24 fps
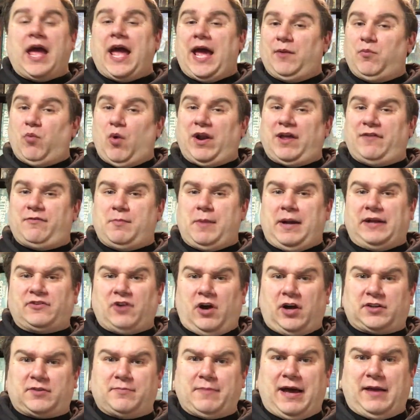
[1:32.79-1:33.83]
And one of them I
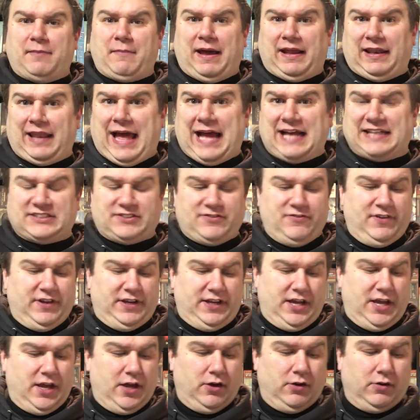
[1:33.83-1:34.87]
talked about in my last
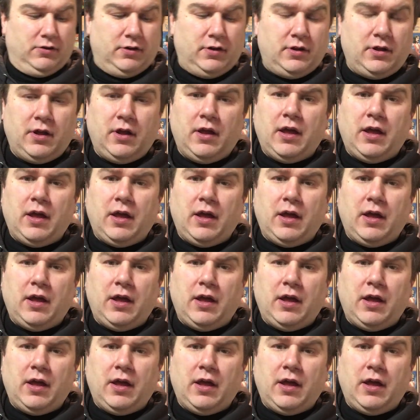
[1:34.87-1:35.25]
video,